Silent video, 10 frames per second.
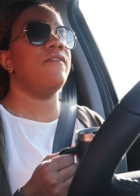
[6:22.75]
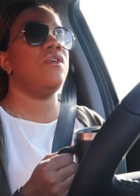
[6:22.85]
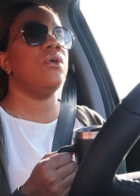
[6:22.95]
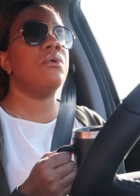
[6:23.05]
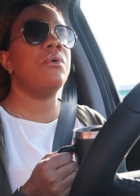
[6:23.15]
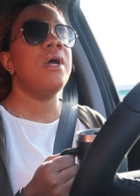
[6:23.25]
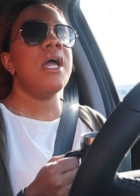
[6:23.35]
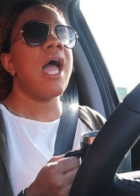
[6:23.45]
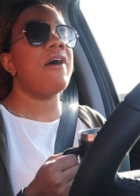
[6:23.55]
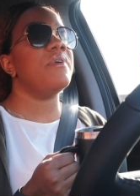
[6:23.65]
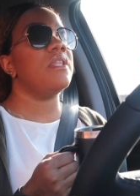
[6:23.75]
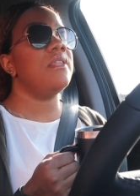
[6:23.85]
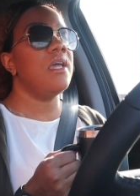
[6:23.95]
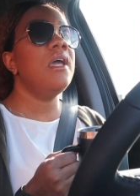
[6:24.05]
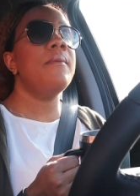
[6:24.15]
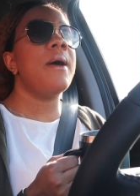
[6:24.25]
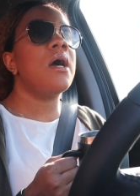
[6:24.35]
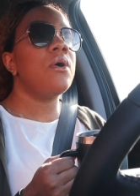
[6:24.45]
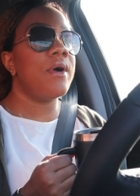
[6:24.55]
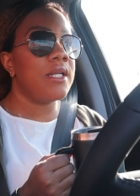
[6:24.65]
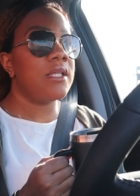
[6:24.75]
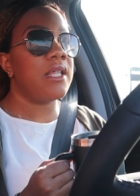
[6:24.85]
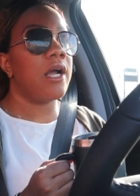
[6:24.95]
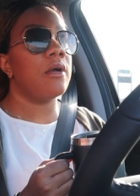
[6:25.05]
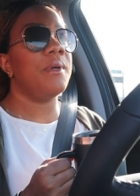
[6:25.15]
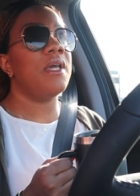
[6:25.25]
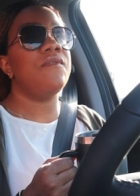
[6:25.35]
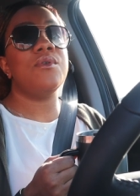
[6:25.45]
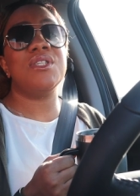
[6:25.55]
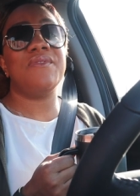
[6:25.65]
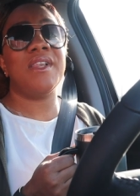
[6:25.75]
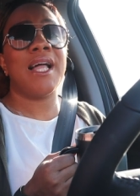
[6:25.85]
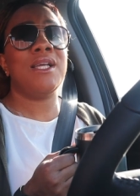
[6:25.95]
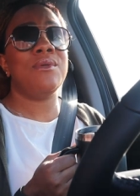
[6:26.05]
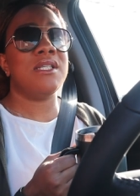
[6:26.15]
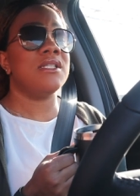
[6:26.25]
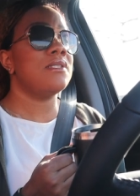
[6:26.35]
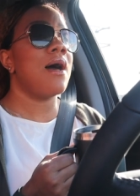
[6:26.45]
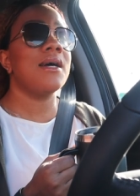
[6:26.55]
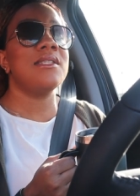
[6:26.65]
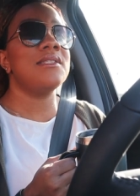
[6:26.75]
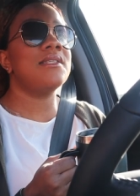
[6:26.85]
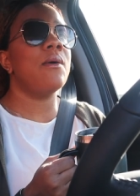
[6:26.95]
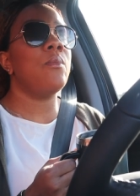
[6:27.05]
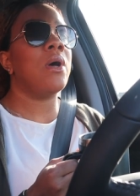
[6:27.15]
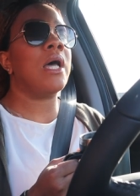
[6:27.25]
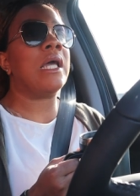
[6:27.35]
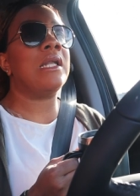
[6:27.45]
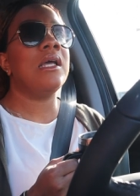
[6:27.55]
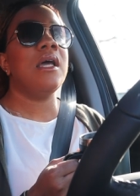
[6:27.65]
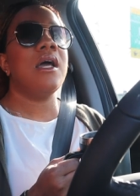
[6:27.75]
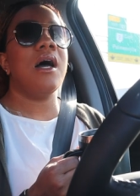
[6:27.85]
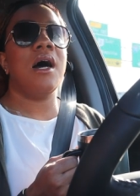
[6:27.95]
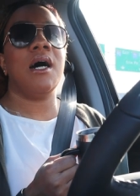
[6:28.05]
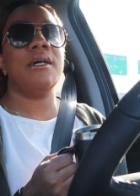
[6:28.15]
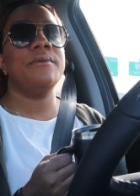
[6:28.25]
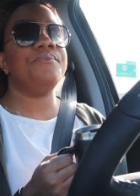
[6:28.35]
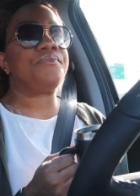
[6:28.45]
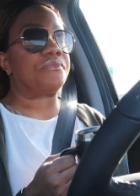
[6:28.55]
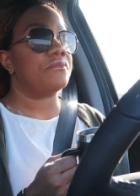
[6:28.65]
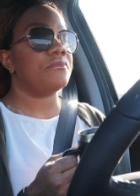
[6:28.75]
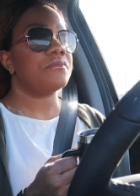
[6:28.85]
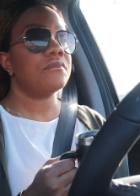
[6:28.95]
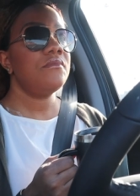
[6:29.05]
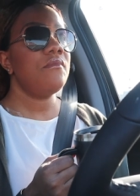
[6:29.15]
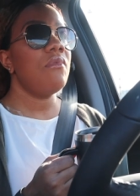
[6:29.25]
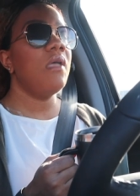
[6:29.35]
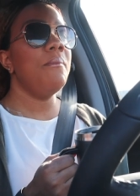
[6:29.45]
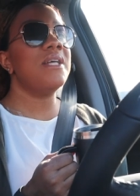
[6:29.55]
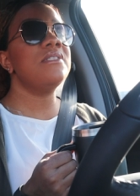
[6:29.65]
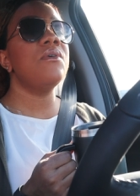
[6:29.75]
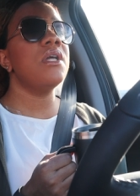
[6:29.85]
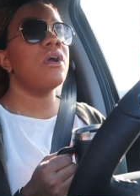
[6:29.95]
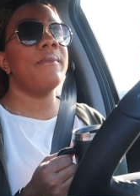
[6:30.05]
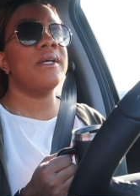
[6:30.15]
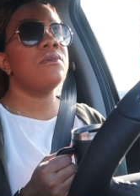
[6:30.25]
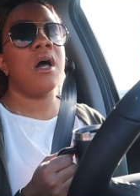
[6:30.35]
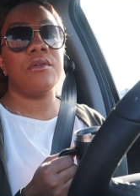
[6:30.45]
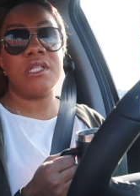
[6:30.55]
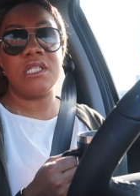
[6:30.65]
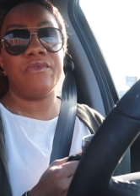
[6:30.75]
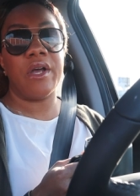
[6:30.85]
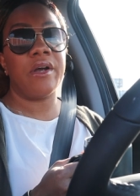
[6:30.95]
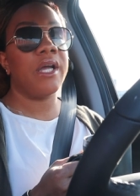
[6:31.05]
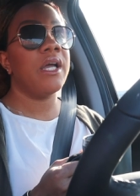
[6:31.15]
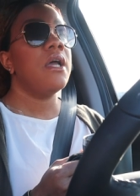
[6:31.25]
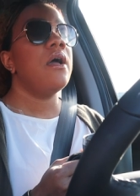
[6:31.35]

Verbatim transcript: If you have been thinking about going to therapy, if you just feel like you need to talk to someone, um, mental, your mental health is very,